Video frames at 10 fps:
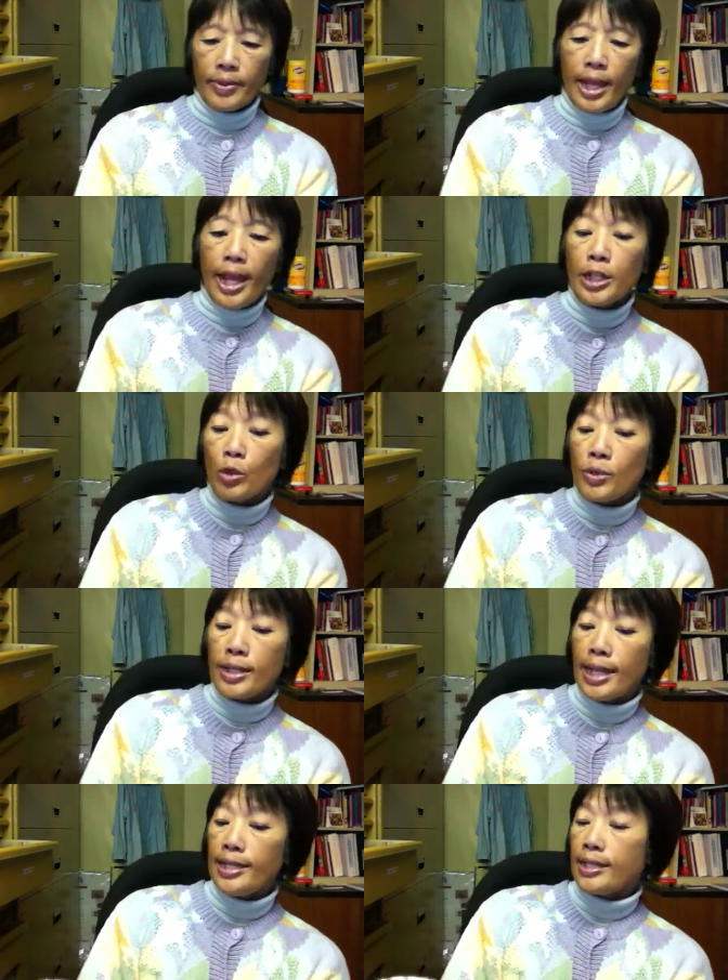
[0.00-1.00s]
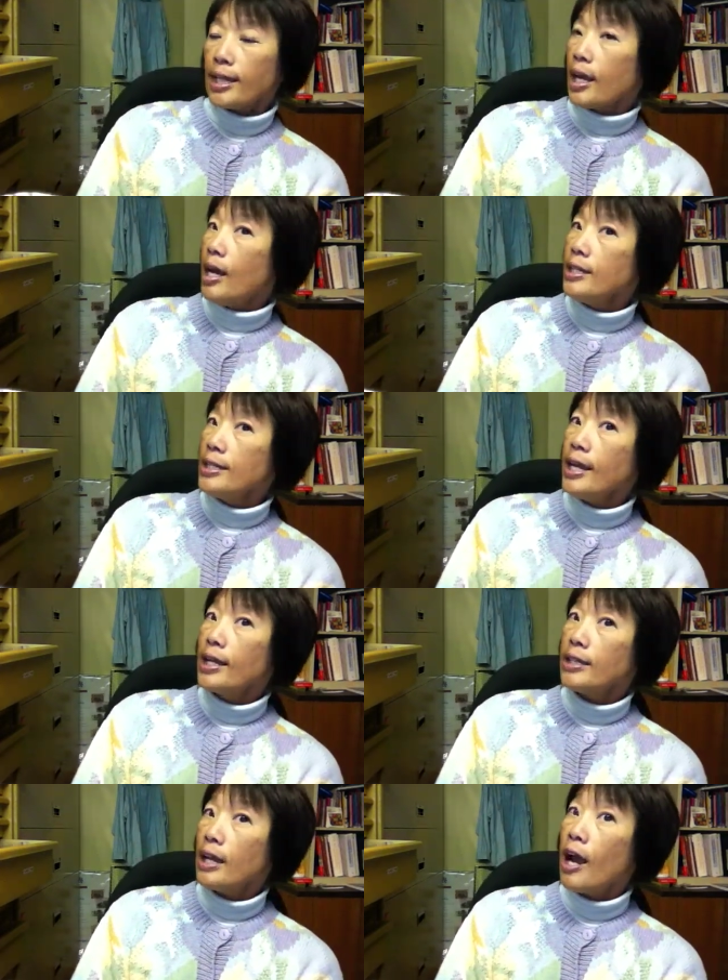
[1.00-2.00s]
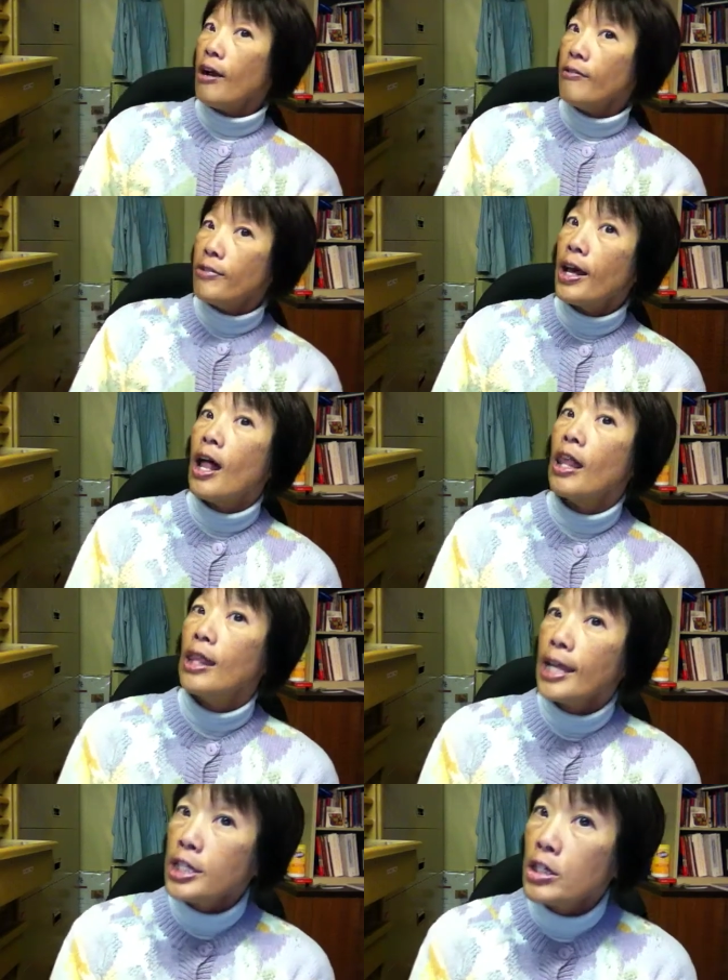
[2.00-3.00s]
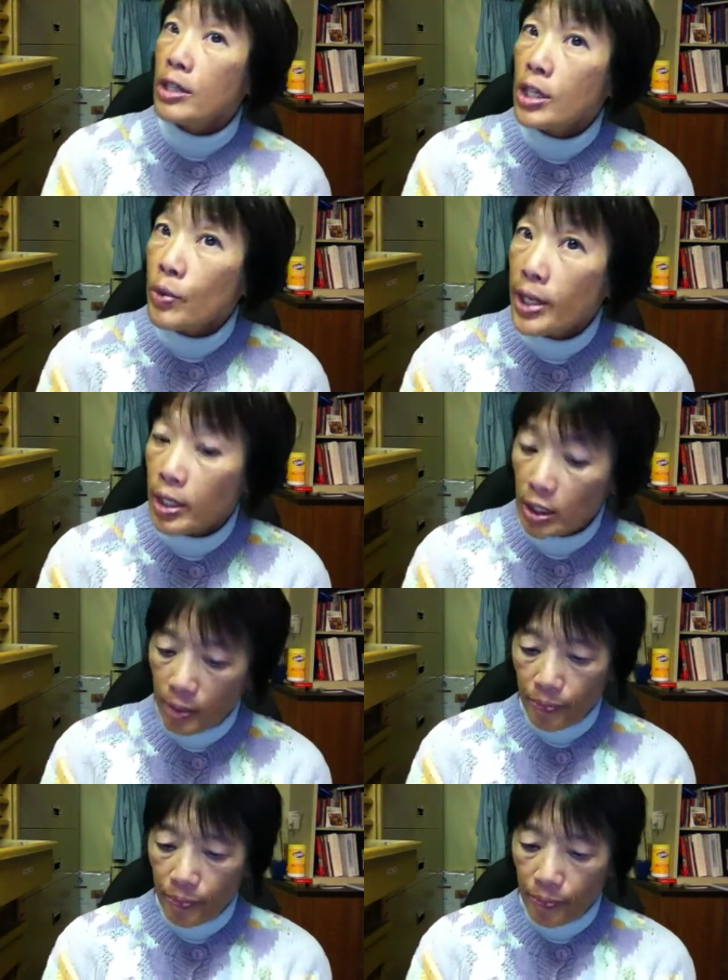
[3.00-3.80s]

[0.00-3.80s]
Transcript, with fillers: and you'll relate the content of the lecture that you hear